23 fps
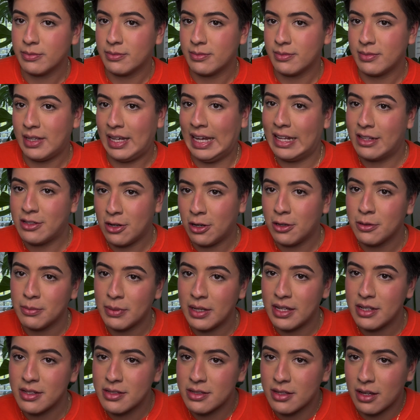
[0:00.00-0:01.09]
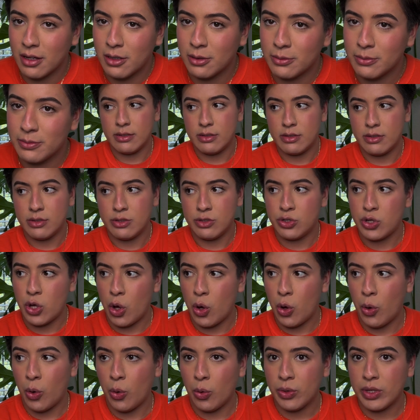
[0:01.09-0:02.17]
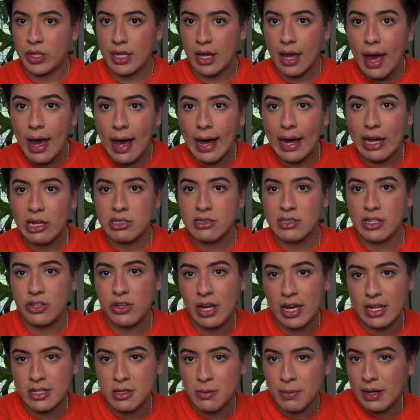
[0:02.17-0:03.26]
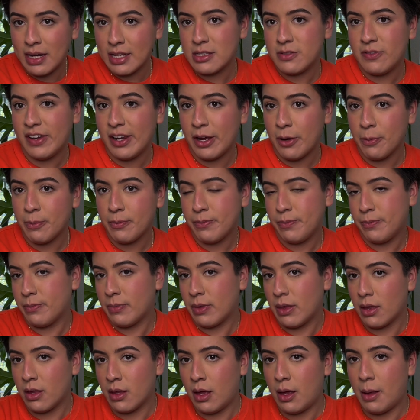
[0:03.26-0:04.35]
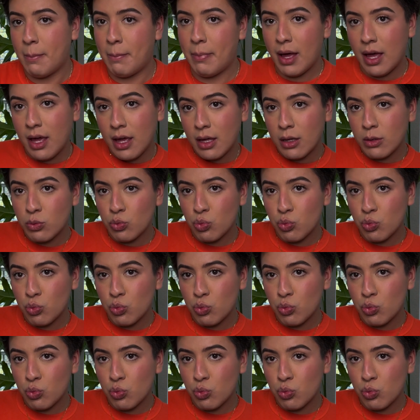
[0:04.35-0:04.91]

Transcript: He told me so. So yeah, I'll see you guys on my next video. Bye.